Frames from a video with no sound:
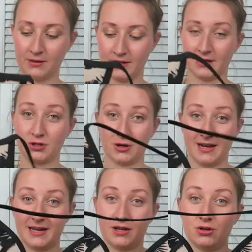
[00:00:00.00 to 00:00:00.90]
with a
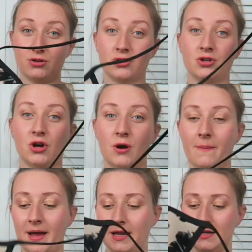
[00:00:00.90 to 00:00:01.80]
triangular
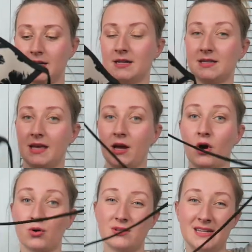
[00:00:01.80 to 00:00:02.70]
top and it's like
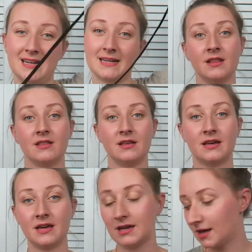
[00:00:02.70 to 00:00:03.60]
halter neck.
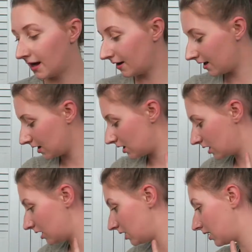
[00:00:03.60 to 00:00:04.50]
The
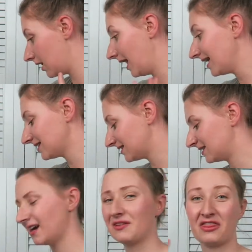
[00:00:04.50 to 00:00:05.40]

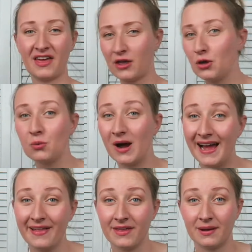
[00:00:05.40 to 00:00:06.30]
last thing you
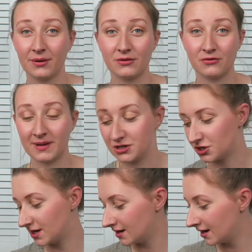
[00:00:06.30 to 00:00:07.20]
wear that I'm going to
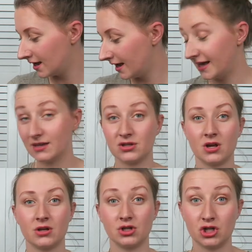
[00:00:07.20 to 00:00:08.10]
mention is
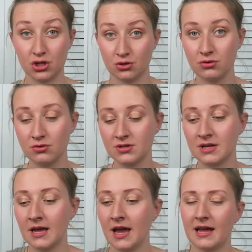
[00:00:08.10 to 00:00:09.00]

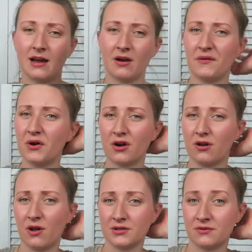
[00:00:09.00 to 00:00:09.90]
shoes. And I've already
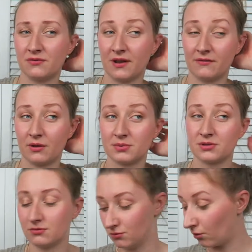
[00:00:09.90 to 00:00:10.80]
got lots of
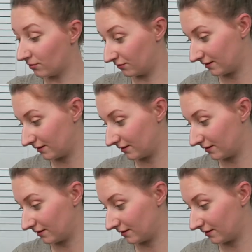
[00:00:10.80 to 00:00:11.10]
flip-flops, normal